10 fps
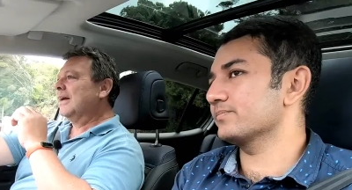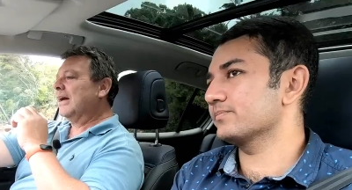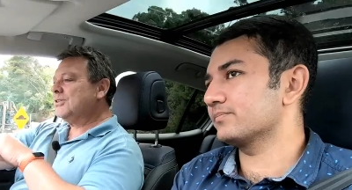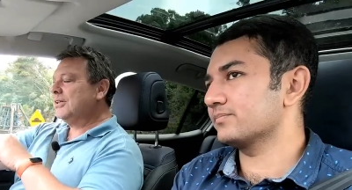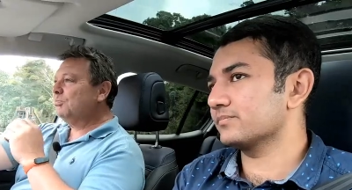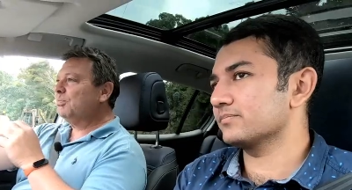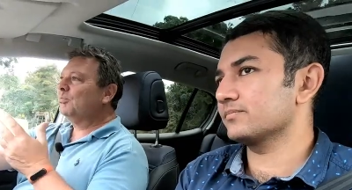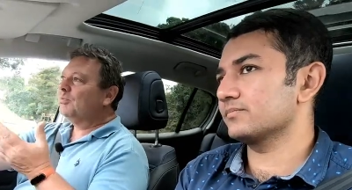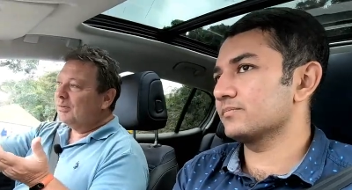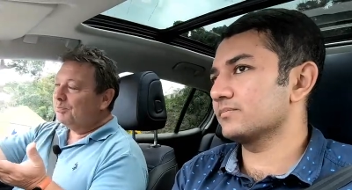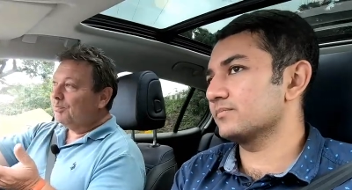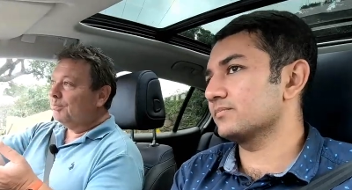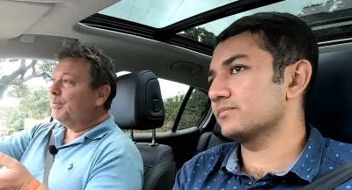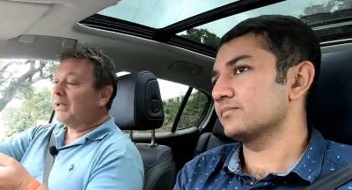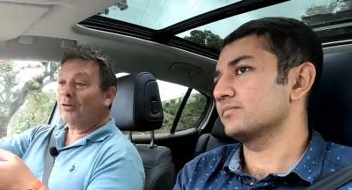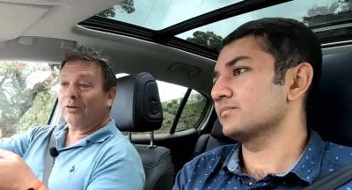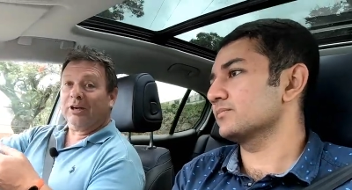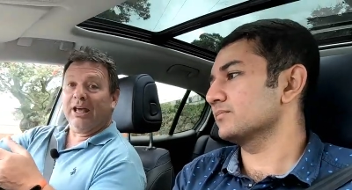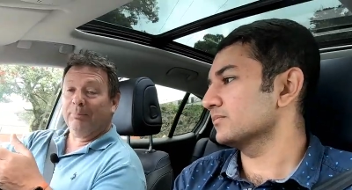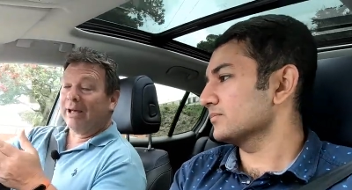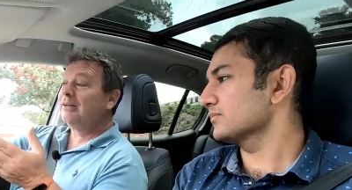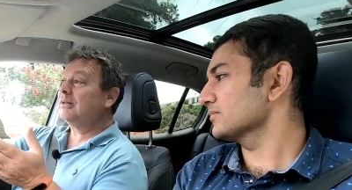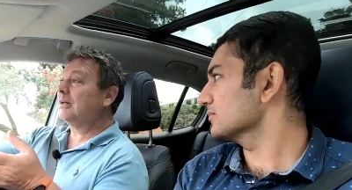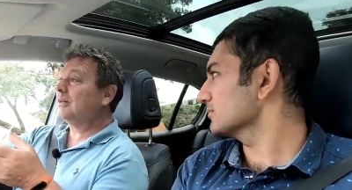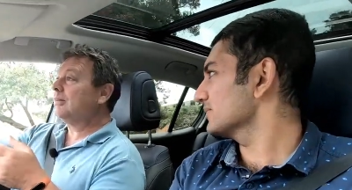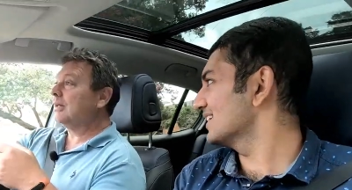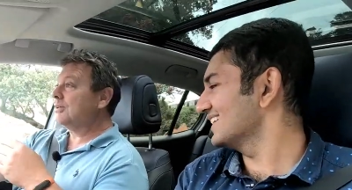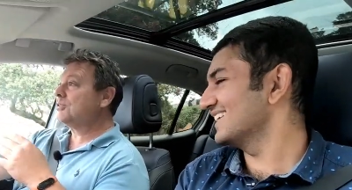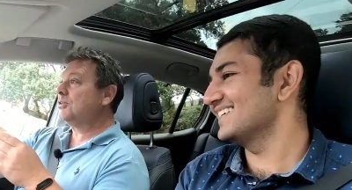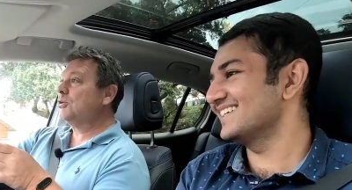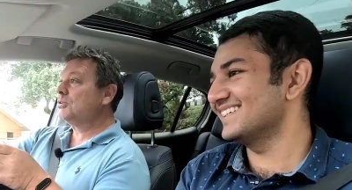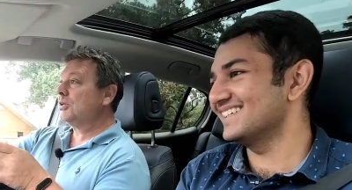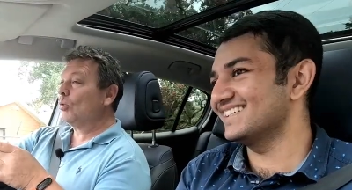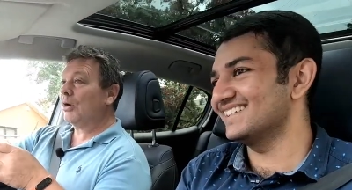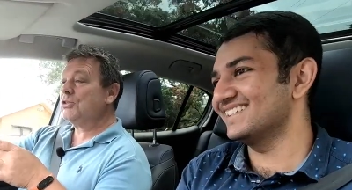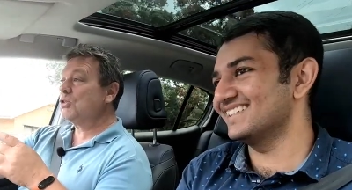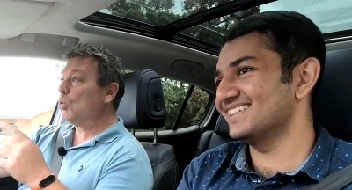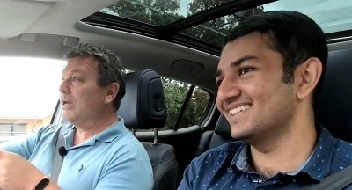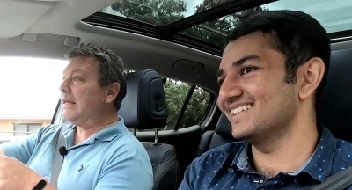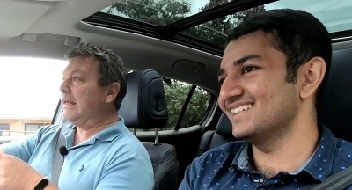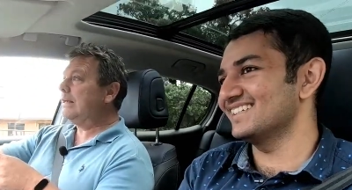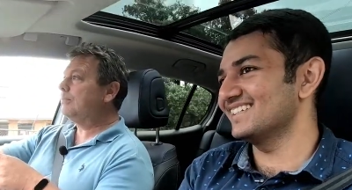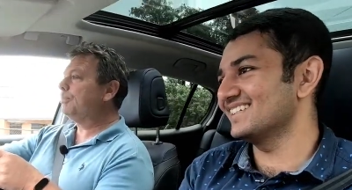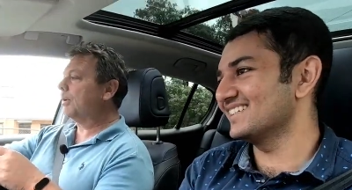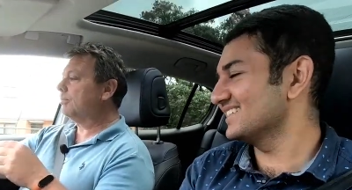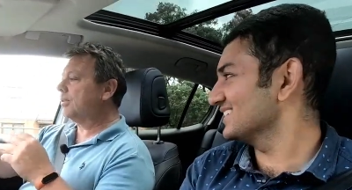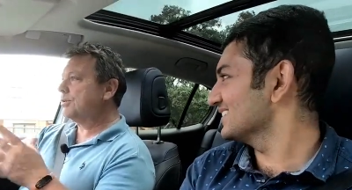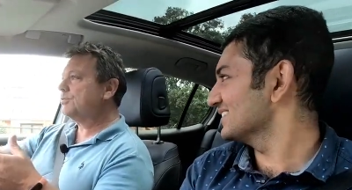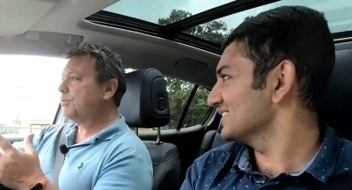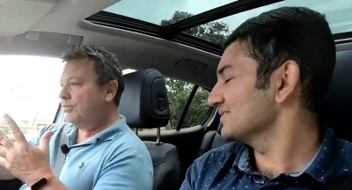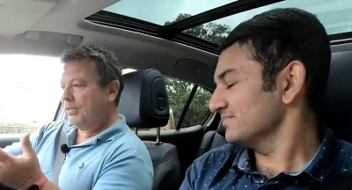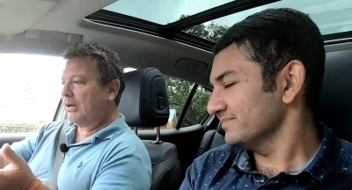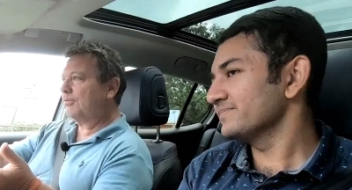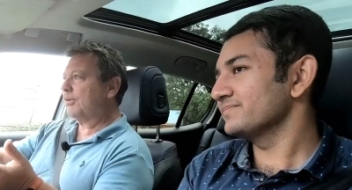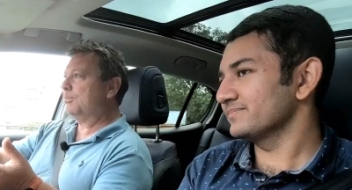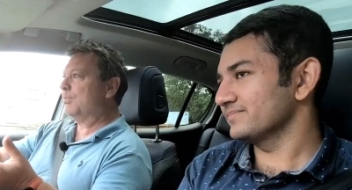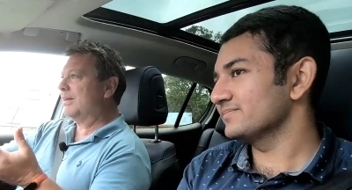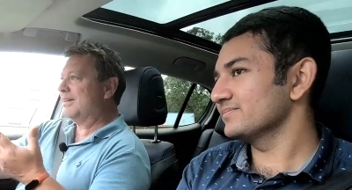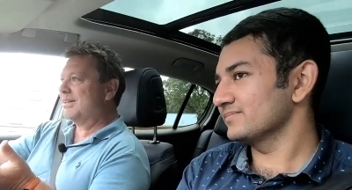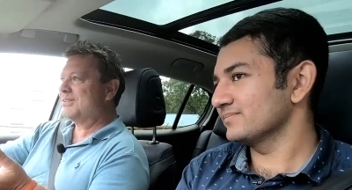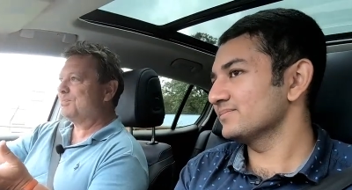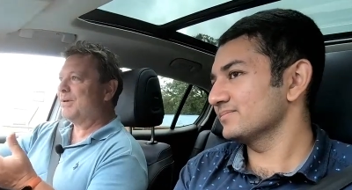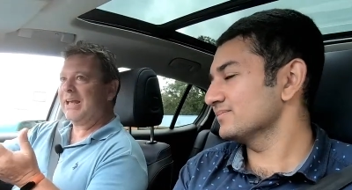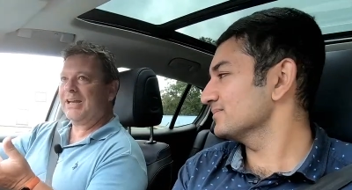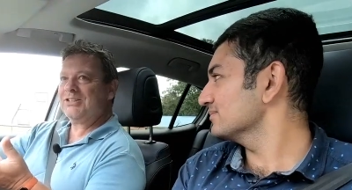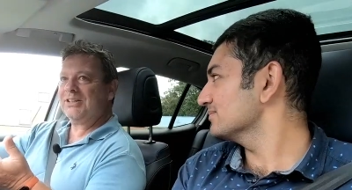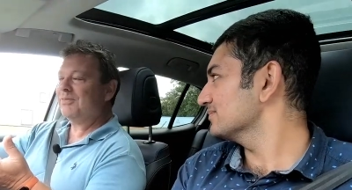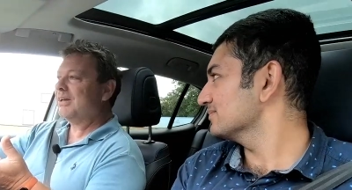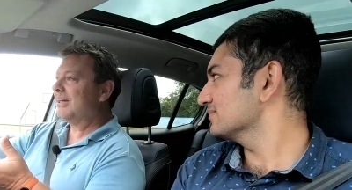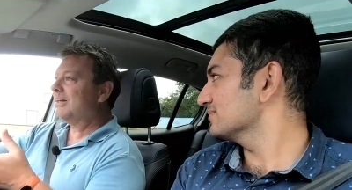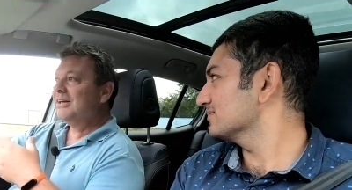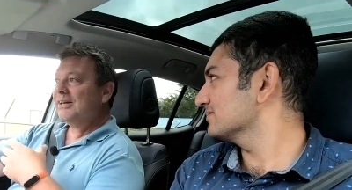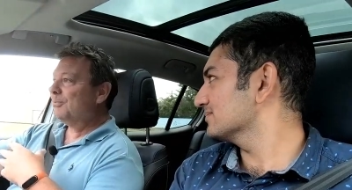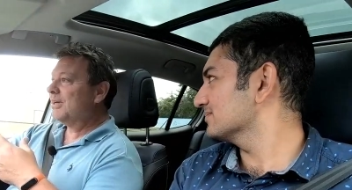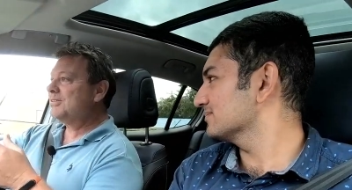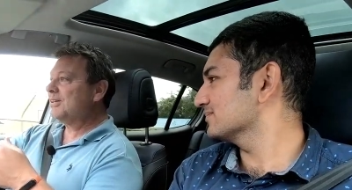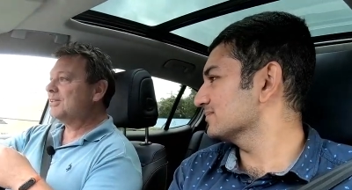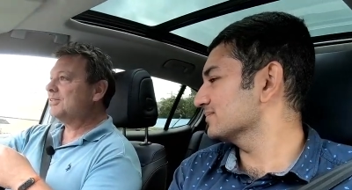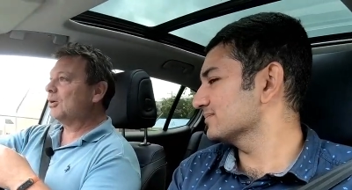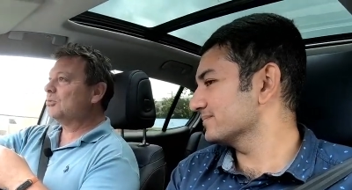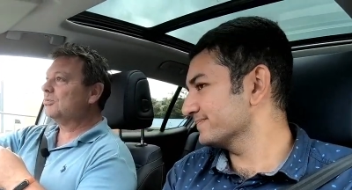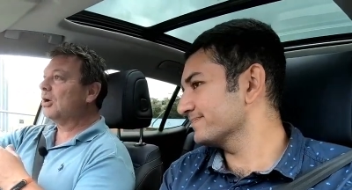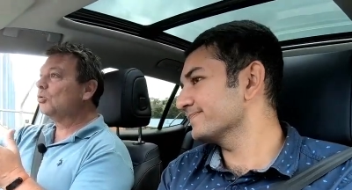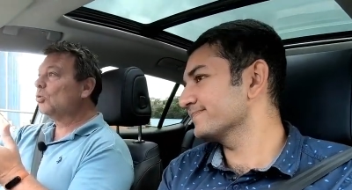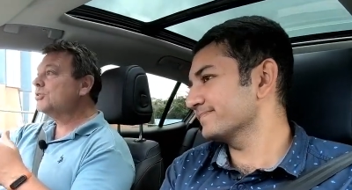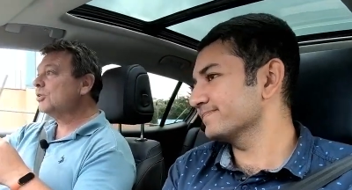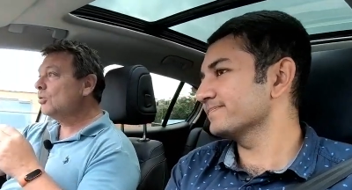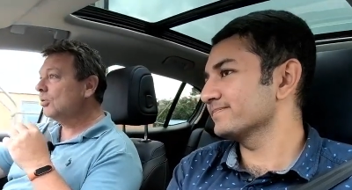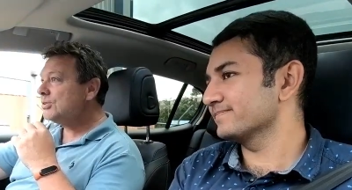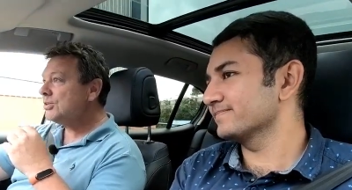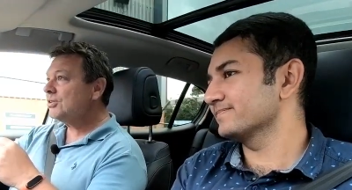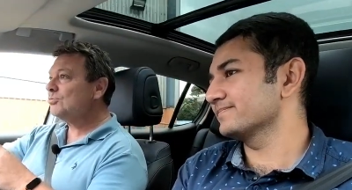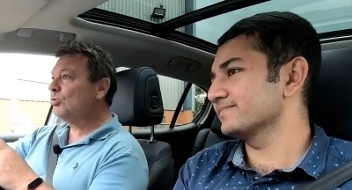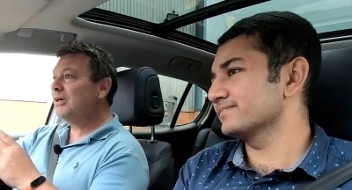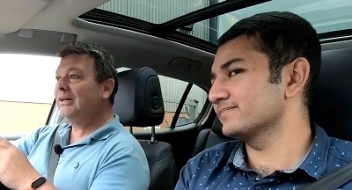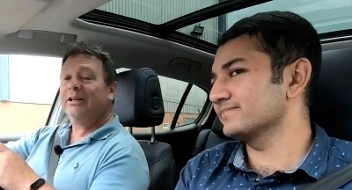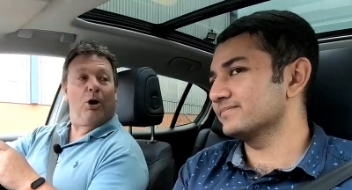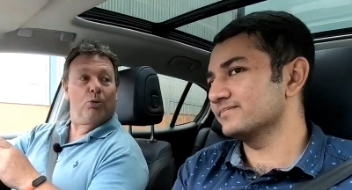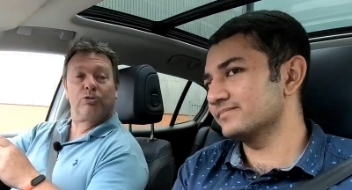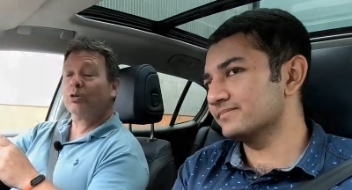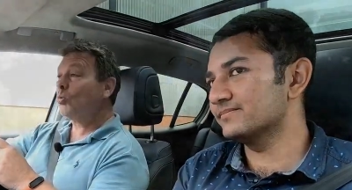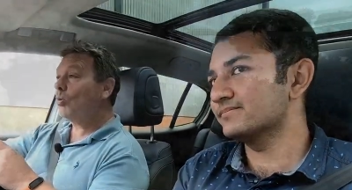Speaker 1: actually, being on an airbed, it's usually quite squeaky, but there's, thankfully, being this PHEV means that there's no noise at all. It's just really ultra